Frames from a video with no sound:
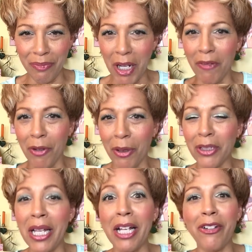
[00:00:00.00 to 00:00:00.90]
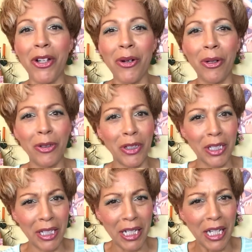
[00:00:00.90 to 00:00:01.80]
of course Aging
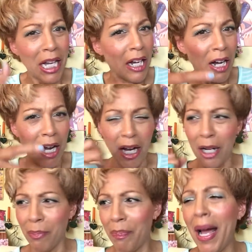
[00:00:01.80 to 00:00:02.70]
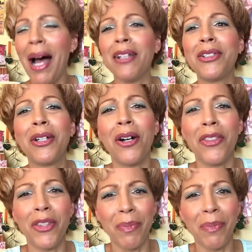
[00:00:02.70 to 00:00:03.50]
Gorgeously passed on the